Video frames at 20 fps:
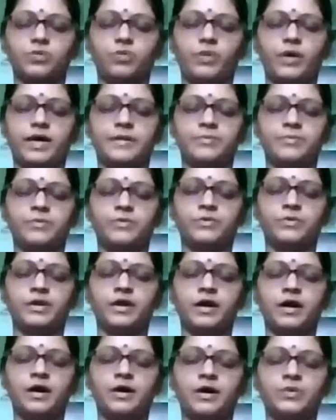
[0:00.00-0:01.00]
One more
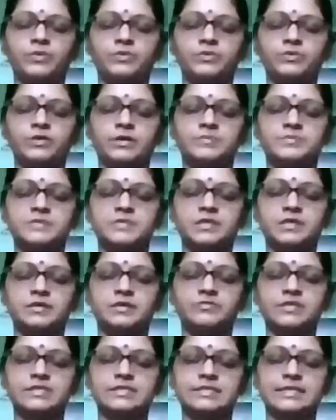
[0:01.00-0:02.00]
round.
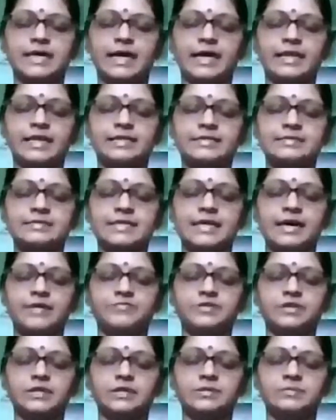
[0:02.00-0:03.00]
Observe the silence
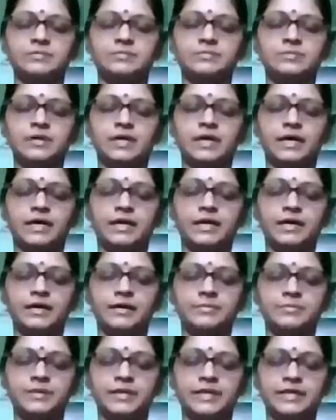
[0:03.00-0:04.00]
after
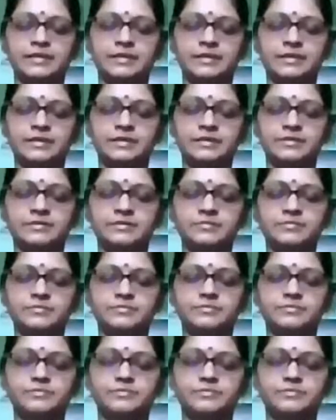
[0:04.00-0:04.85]
Umkara. Breathe in.